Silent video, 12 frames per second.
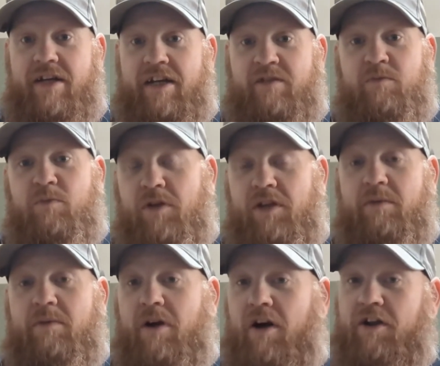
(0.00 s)
it's
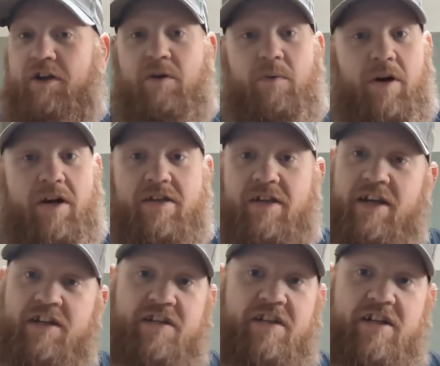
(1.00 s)
really, audio wise,
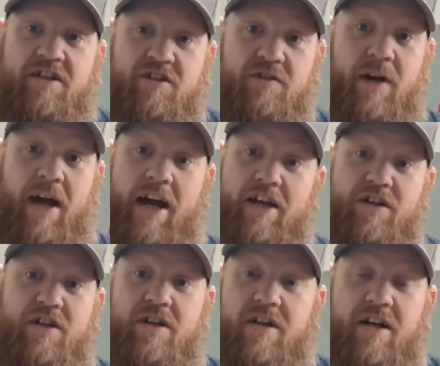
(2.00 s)
it just gets
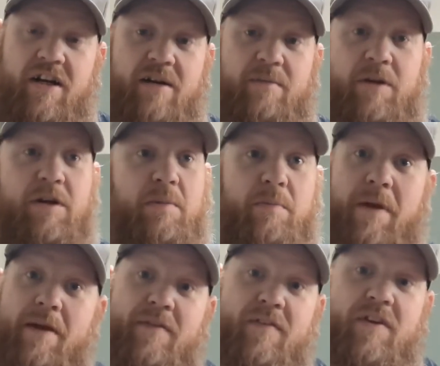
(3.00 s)
trashed. You could
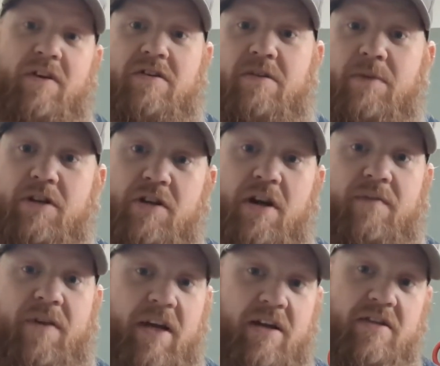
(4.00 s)
maybe even hear some of the
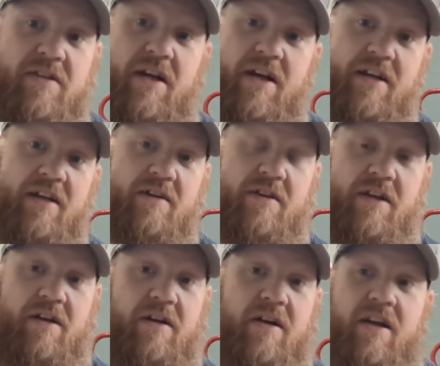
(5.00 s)
traffic outside here and
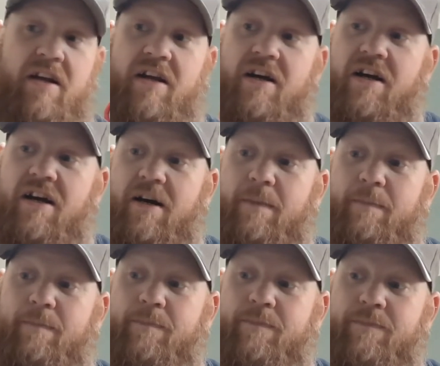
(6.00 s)
there.
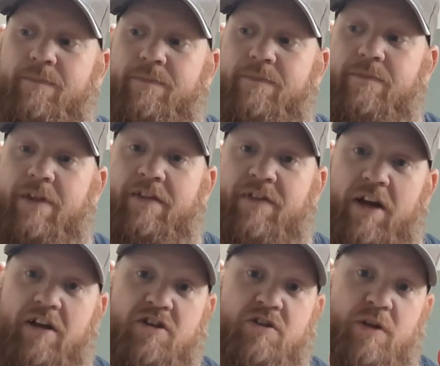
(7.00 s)
They've
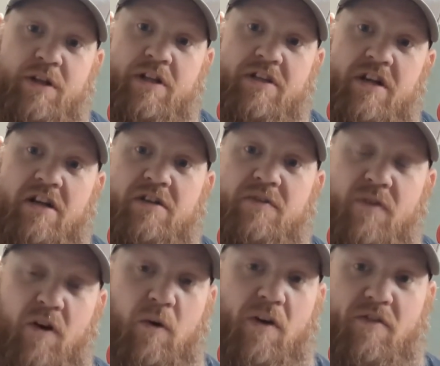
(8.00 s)
got a street that's not too
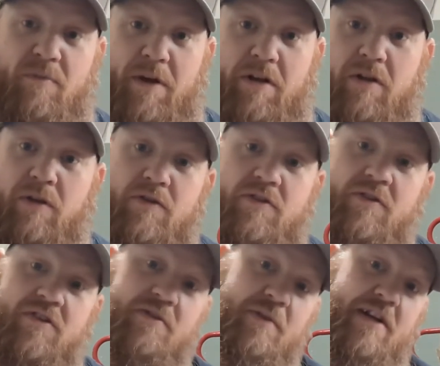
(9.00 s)
far away from me close, so
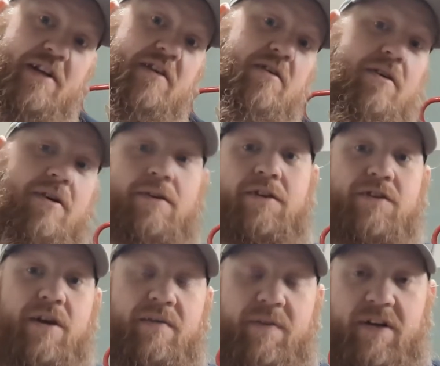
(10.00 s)
it's directing all the
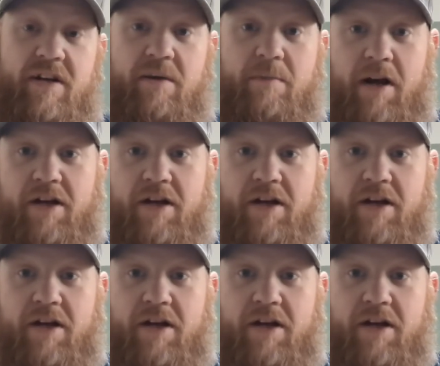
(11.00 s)
traffic down